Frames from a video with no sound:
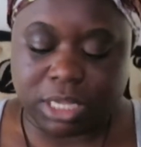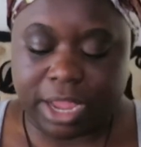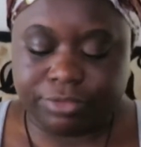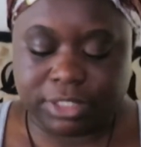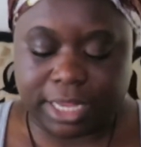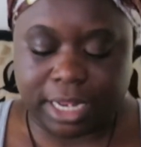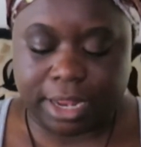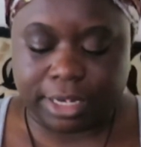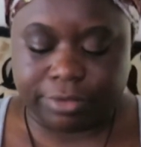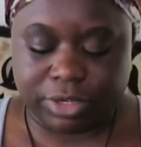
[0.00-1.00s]
I'd say
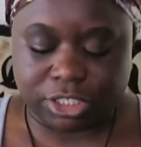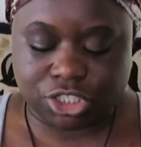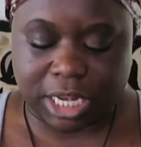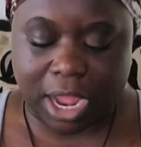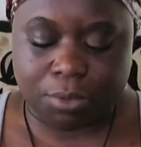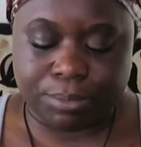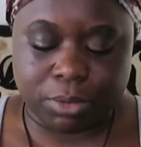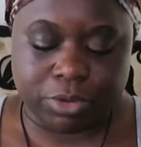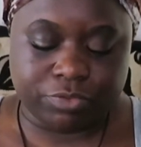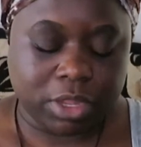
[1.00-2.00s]
that they've literally helped
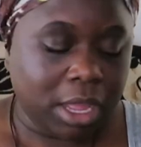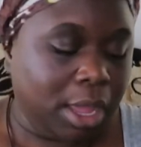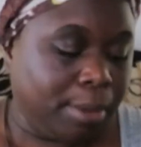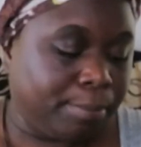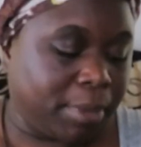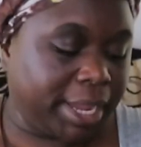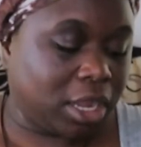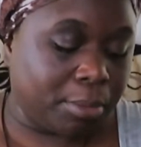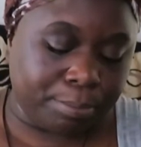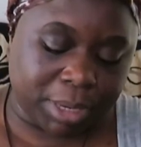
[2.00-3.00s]
me with my
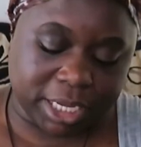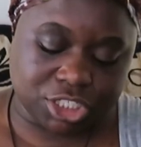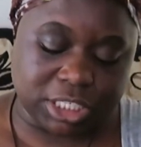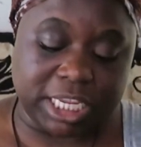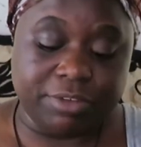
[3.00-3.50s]
complexion,